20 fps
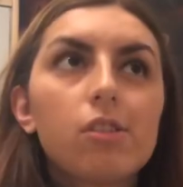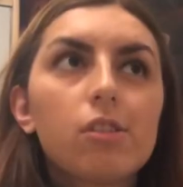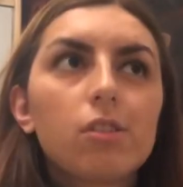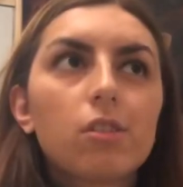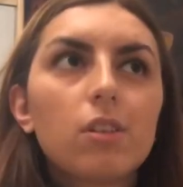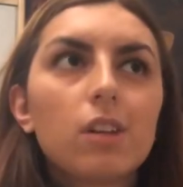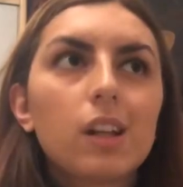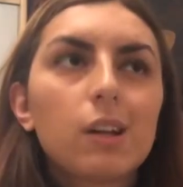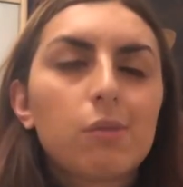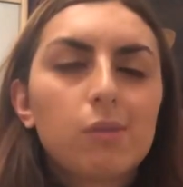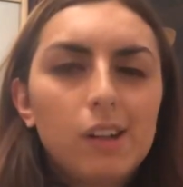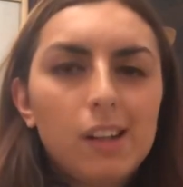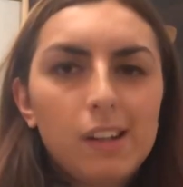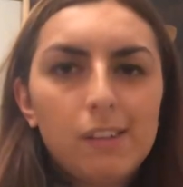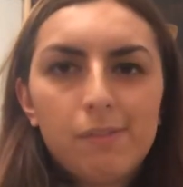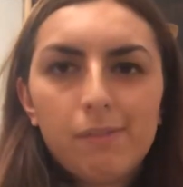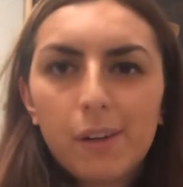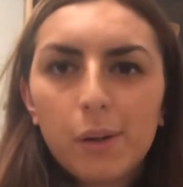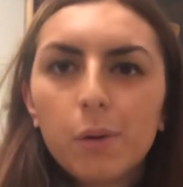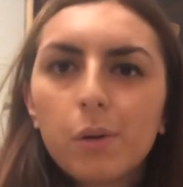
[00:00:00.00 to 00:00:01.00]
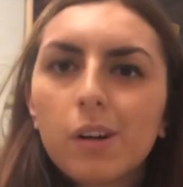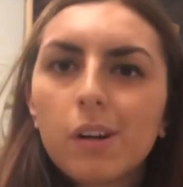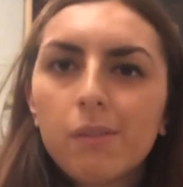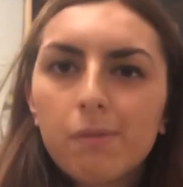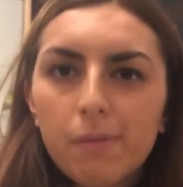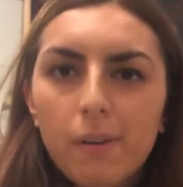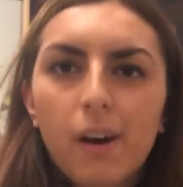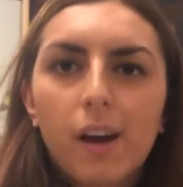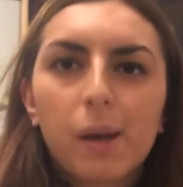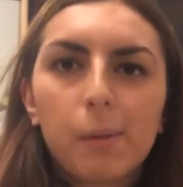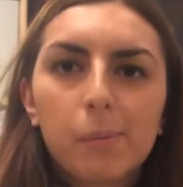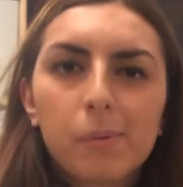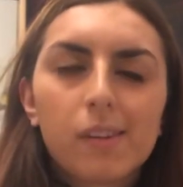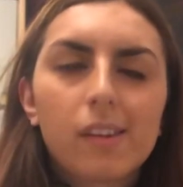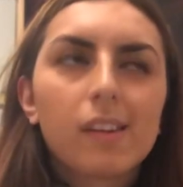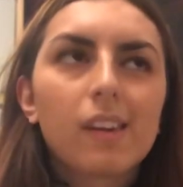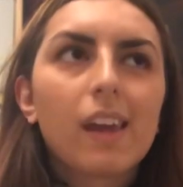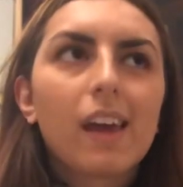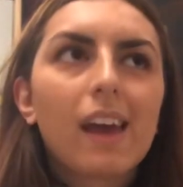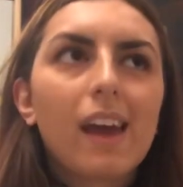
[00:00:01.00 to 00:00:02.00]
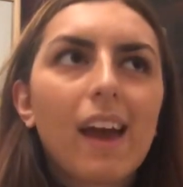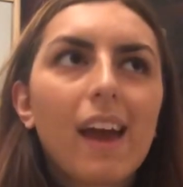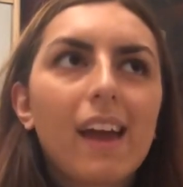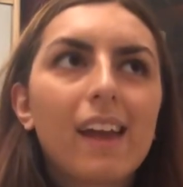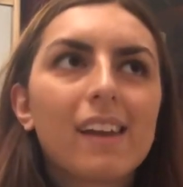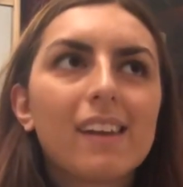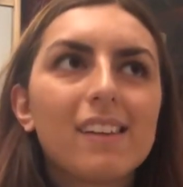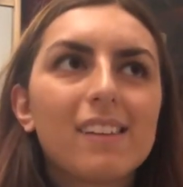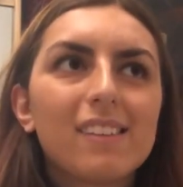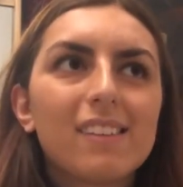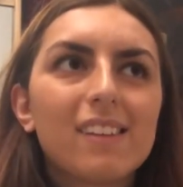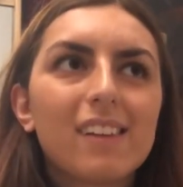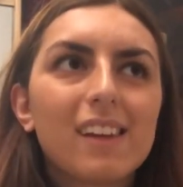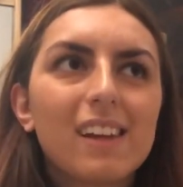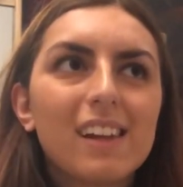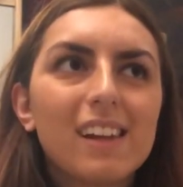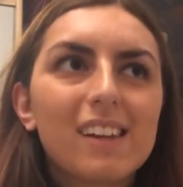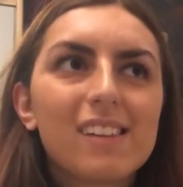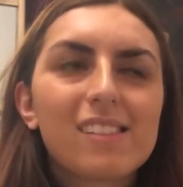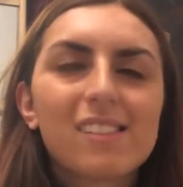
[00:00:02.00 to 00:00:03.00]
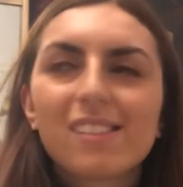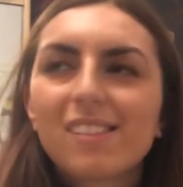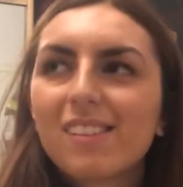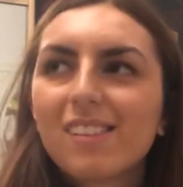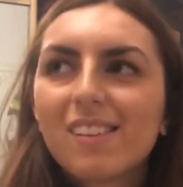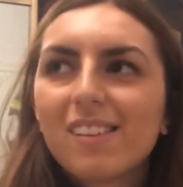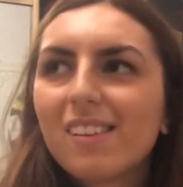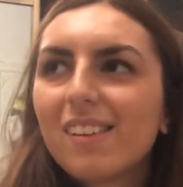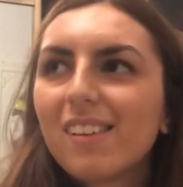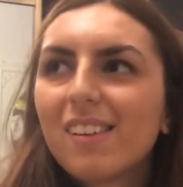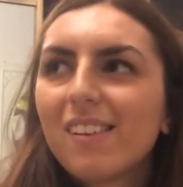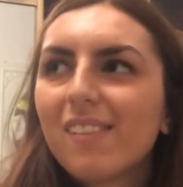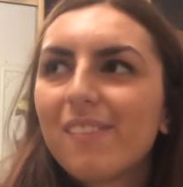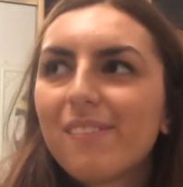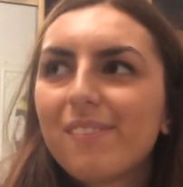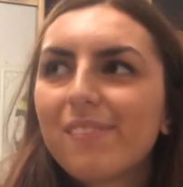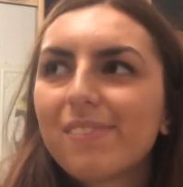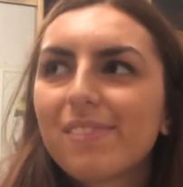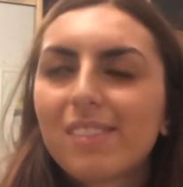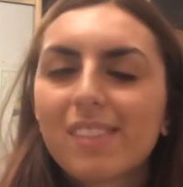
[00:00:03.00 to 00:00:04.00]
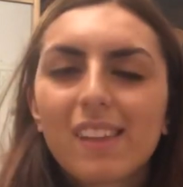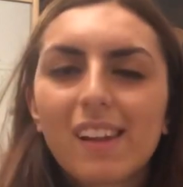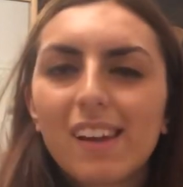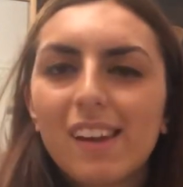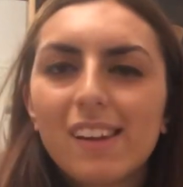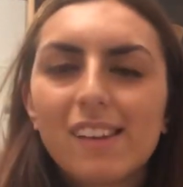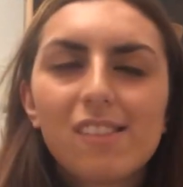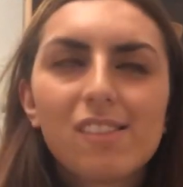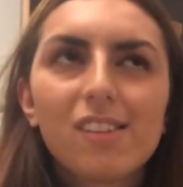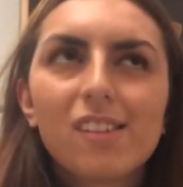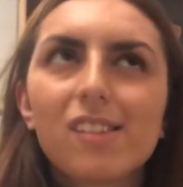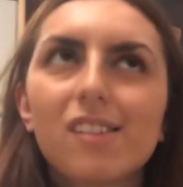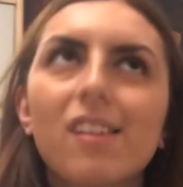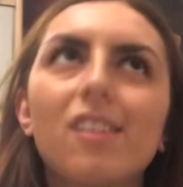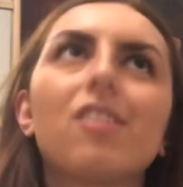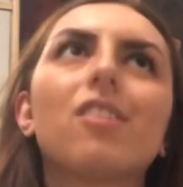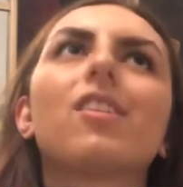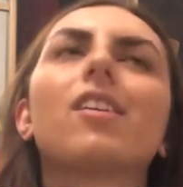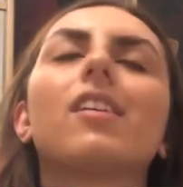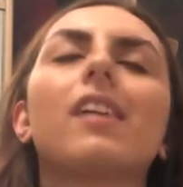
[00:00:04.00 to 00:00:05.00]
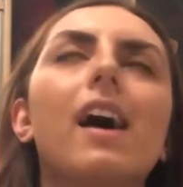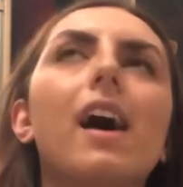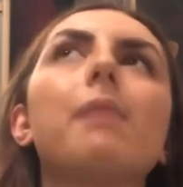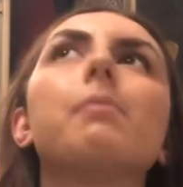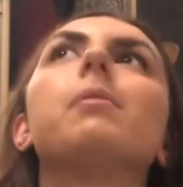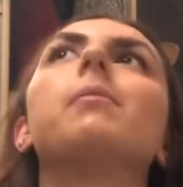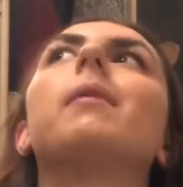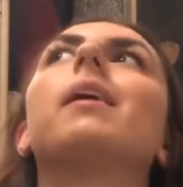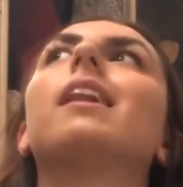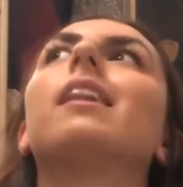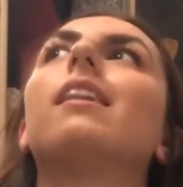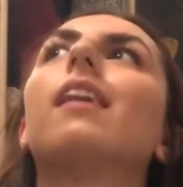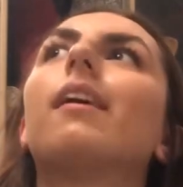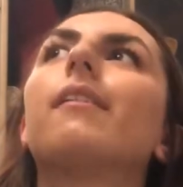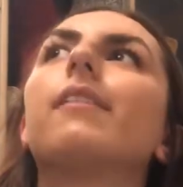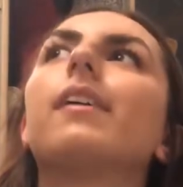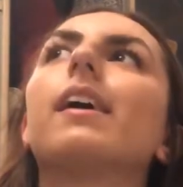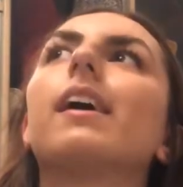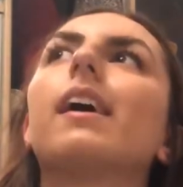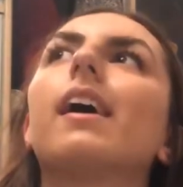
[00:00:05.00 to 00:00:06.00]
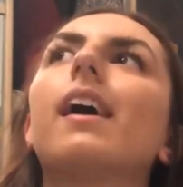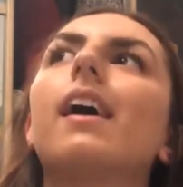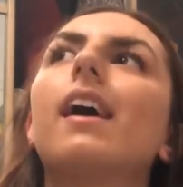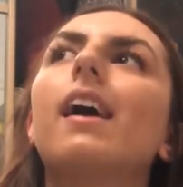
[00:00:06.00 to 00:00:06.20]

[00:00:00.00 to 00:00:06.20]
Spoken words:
just got a really feel-good vibes in it, and it's just such a good album. I love it,